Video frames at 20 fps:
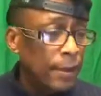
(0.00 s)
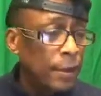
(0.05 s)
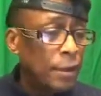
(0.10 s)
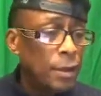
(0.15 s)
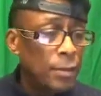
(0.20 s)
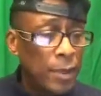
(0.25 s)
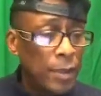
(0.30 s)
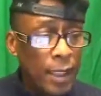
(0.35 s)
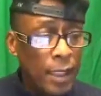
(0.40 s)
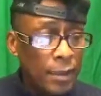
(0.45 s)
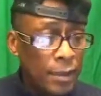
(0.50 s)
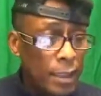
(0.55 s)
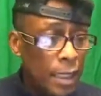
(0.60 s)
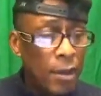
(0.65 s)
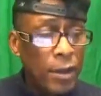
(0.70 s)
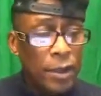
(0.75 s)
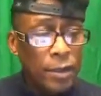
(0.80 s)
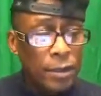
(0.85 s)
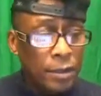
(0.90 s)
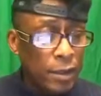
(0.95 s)
Let me answer.
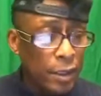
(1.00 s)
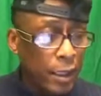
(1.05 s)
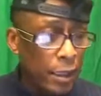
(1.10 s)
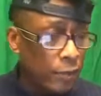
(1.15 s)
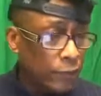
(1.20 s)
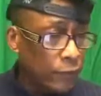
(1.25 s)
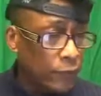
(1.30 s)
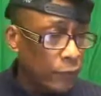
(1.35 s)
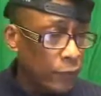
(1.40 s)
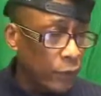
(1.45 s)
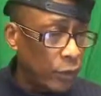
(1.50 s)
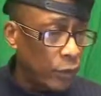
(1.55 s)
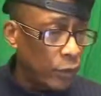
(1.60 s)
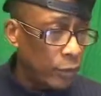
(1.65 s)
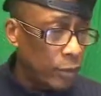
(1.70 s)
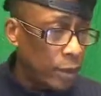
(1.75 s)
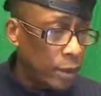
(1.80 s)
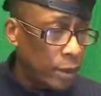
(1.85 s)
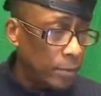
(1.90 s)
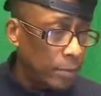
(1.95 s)
I'll answer that for
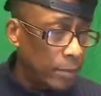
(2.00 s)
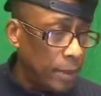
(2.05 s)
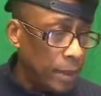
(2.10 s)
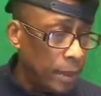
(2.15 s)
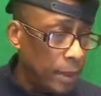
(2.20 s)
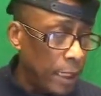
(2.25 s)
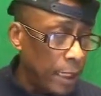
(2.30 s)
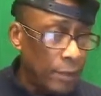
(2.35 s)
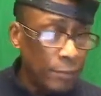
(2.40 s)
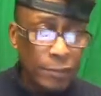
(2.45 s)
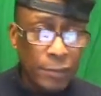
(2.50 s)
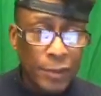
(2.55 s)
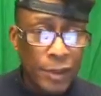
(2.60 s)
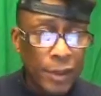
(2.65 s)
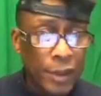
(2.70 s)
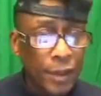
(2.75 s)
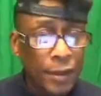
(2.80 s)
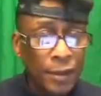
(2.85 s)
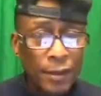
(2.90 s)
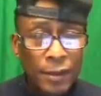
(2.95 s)
you in a minute.
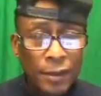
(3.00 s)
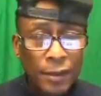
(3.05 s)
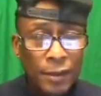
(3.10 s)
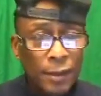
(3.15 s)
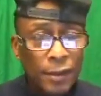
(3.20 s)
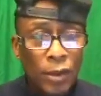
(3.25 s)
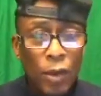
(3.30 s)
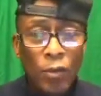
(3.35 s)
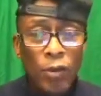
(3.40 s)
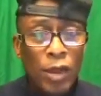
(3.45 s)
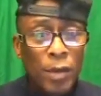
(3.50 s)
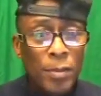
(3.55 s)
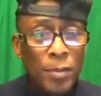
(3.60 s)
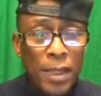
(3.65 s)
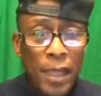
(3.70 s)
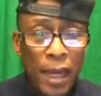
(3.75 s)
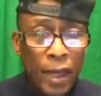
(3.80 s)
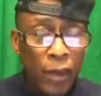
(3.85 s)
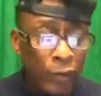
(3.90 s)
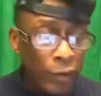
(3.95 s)
Yeah, don't get
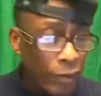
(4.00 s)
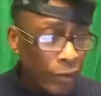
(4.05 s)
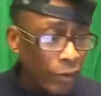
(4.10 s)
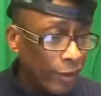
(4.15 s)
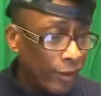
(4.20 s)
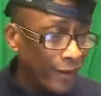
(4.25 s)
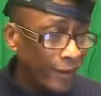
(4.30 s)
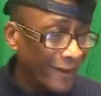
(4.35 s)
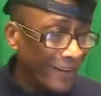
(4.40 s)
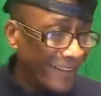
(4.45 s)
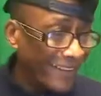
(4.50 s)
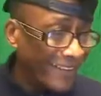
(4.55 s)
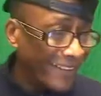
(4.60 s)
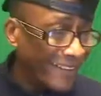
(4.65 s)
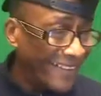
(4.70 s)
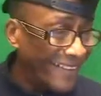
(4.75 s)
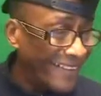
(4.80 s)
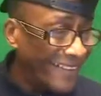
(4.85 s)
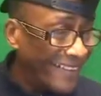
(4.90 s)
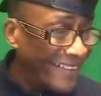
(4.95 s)
me angry on here.
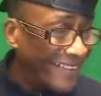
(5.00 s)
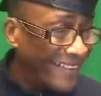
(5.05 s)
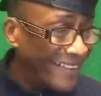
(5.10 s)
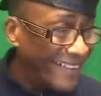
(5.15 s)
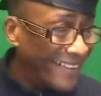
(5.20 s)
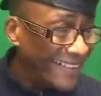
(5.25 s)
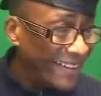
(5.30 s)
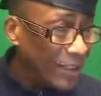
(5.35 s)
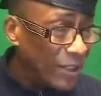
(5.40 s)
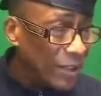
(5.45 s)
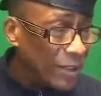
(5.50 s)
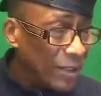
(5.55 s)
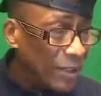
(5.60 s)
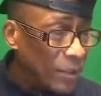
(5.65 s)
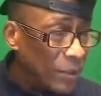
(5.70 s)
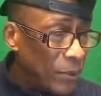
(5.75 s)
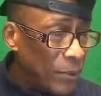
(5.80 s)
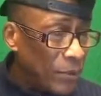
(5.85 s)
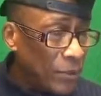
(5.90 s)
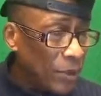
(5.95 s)

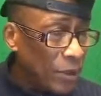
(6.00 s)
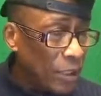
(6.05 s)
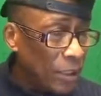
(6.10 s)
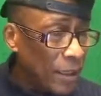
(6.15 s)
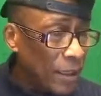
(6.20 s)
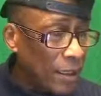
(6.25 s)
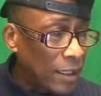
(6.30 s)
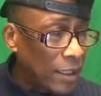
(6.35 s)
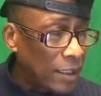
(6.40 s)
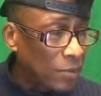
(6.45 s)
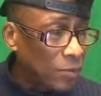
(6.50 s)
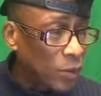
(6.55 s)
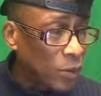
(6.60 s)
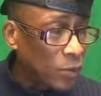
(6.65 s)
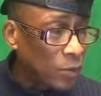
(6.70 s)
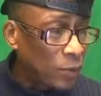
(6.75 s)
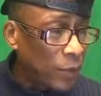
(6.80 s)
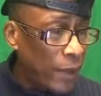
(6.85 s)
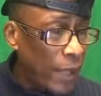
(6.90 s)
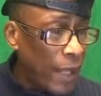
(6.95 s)
We talk about Egypt.
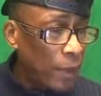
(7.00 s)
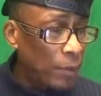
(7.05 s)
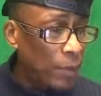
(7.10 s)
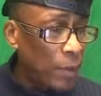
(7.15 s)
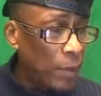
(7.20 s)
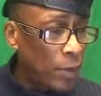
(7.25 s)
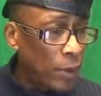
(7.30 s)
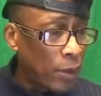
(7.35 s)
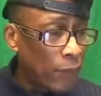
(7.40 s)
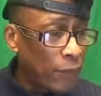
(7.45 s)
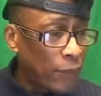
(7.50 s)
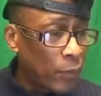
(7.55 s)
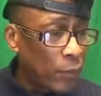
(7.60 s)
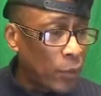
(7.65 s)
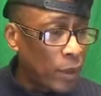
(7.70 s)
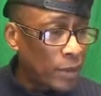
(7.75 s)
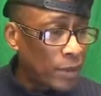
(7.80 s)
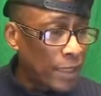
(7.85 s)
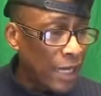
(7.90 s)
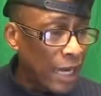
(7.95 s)
Most black people are
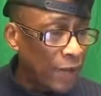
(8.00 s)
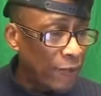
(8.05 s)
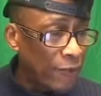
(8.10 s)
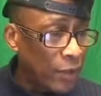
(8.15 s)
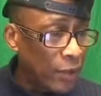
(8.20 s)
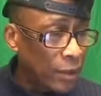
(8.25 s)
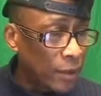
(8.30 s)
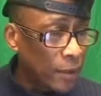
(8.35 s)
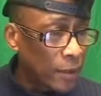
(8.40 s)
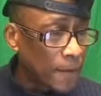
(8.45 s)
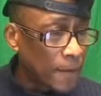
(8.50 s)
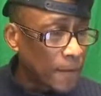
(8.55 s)
from West Africa.